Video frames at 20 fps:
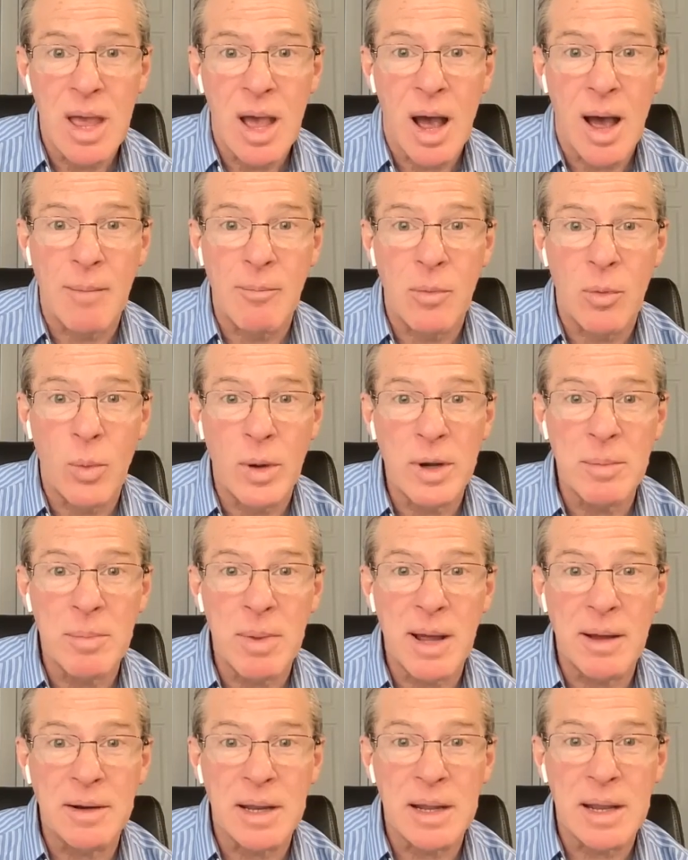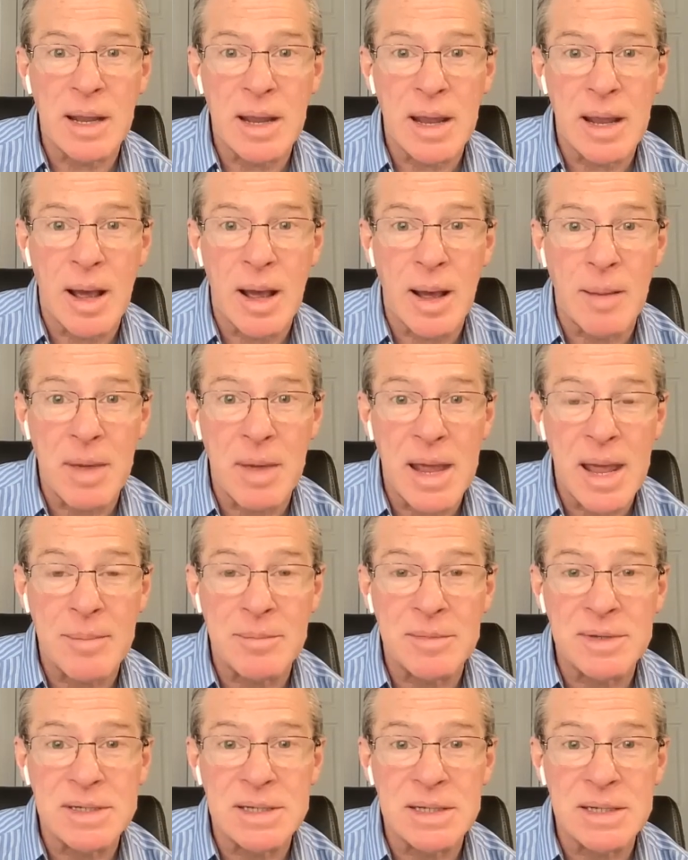Um, what about um,
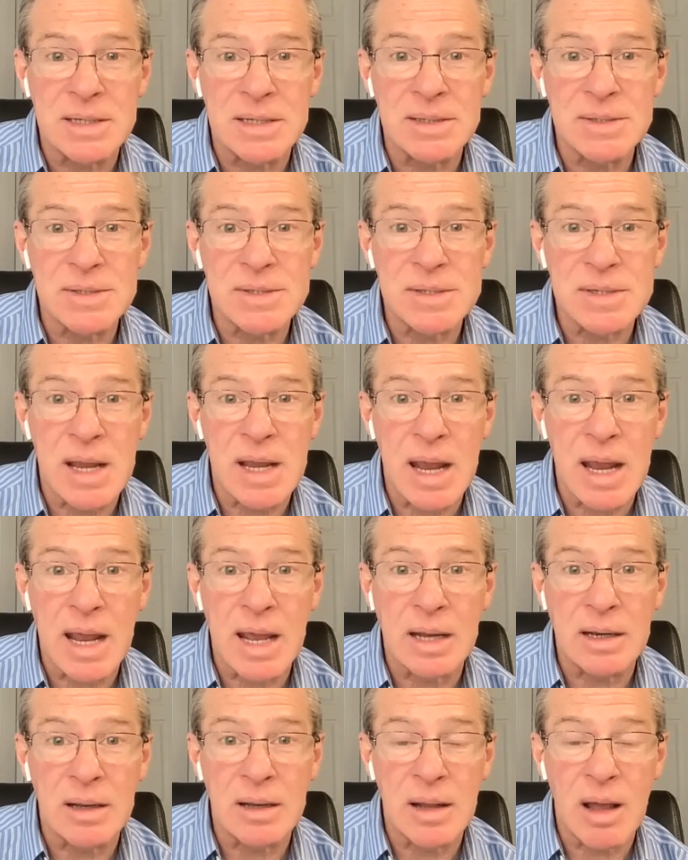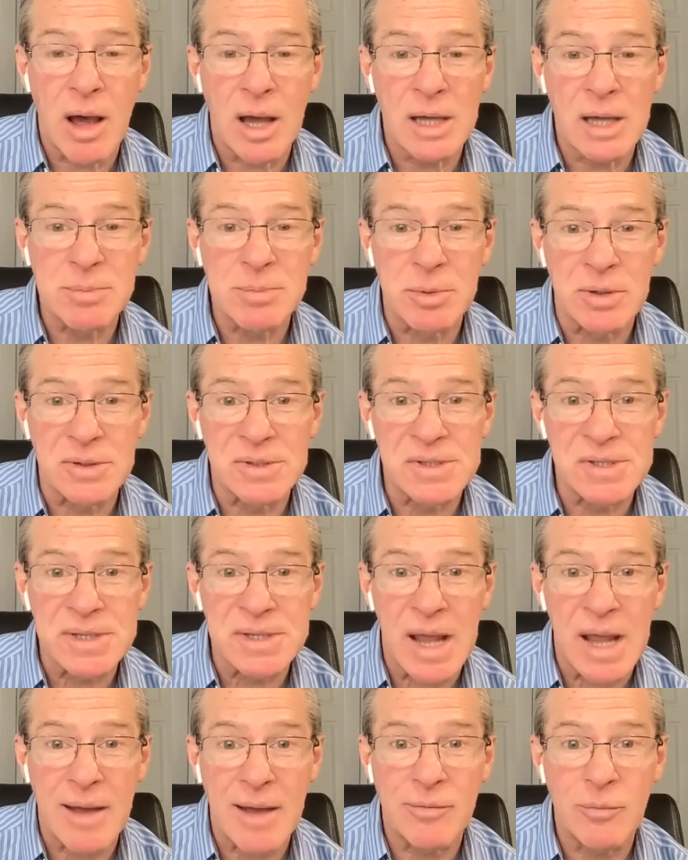MDs and hospital
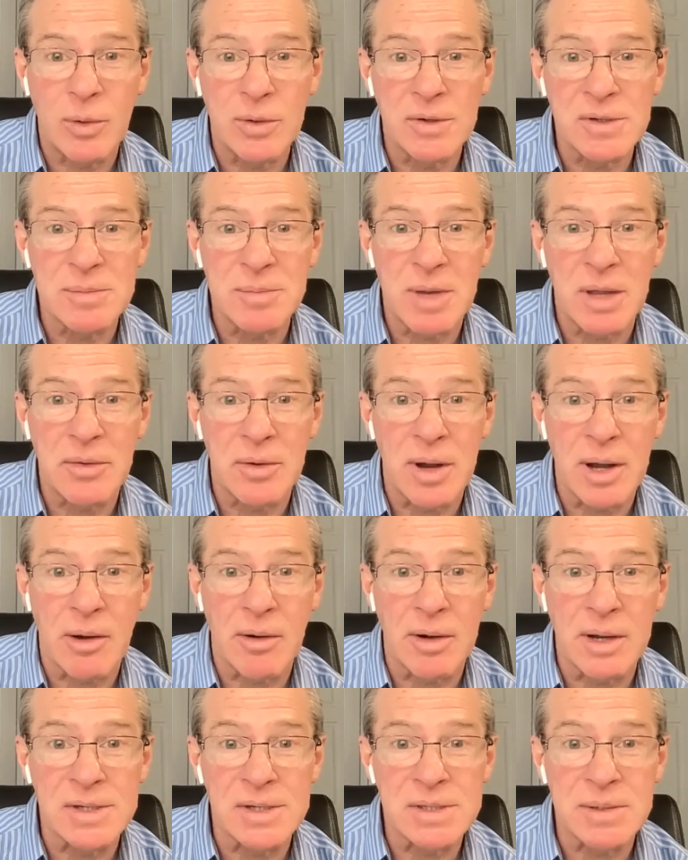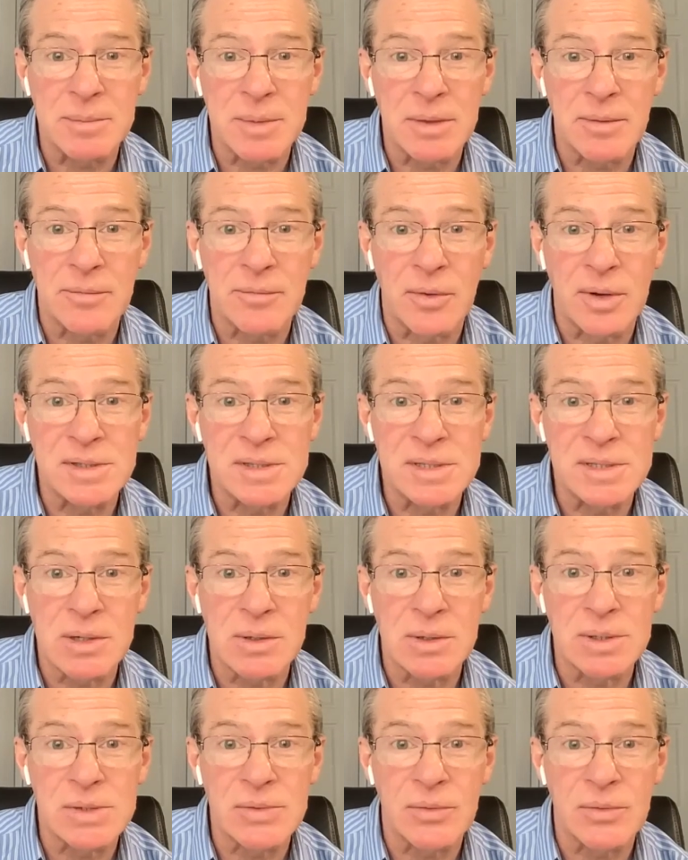staff? What are some other areas, some other
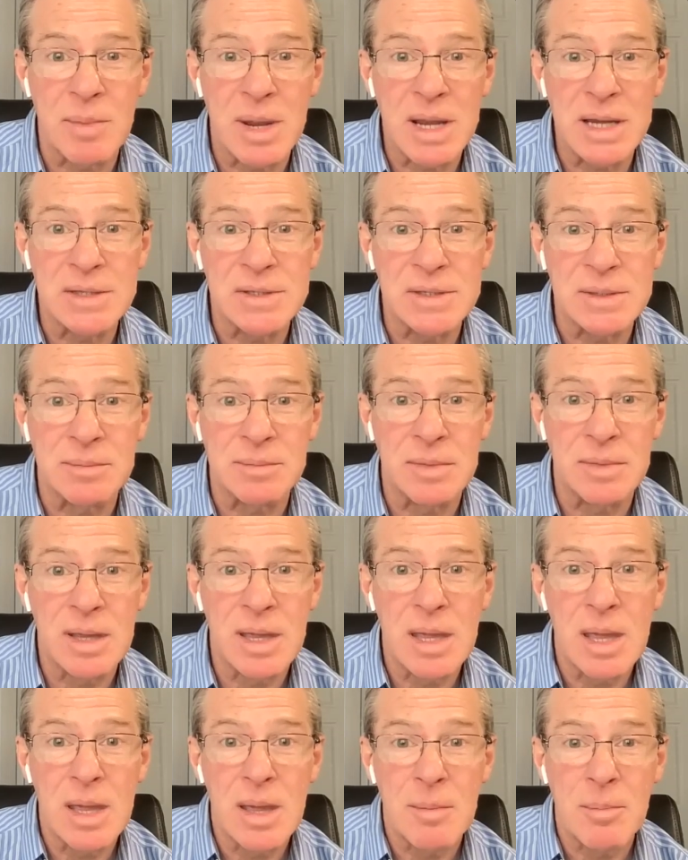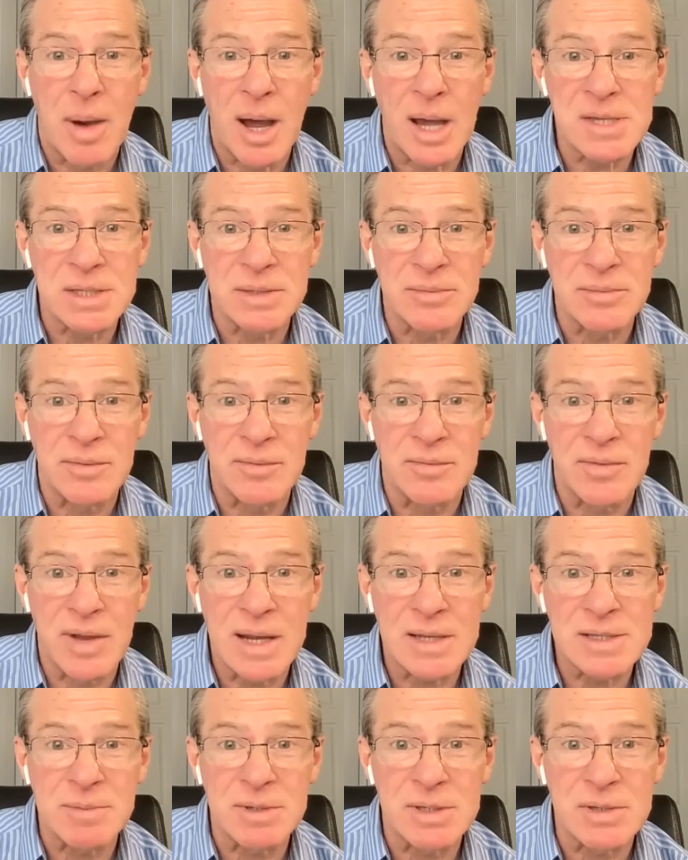frontiers for making some positive
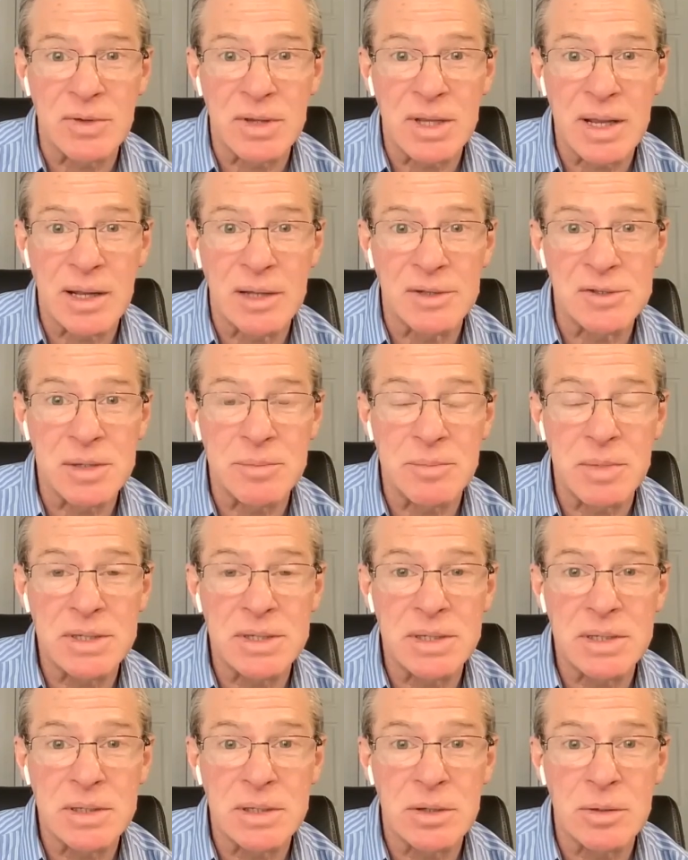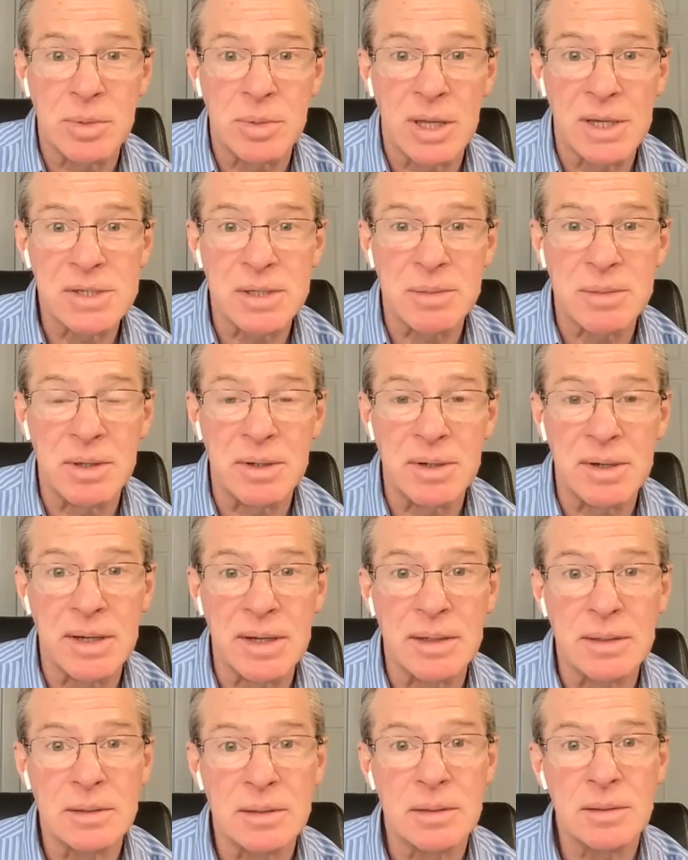advancements for the LGBTQ plus
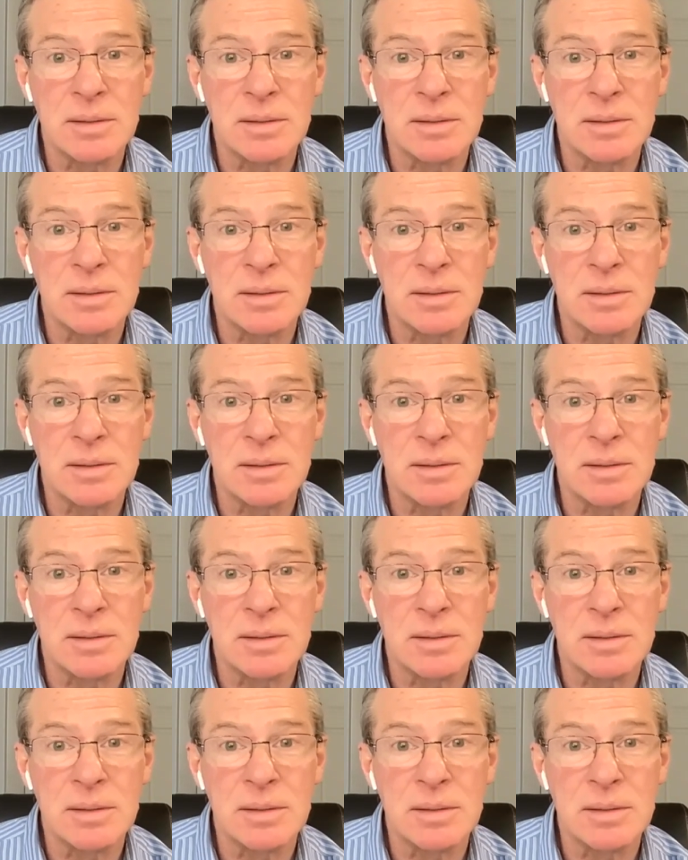community?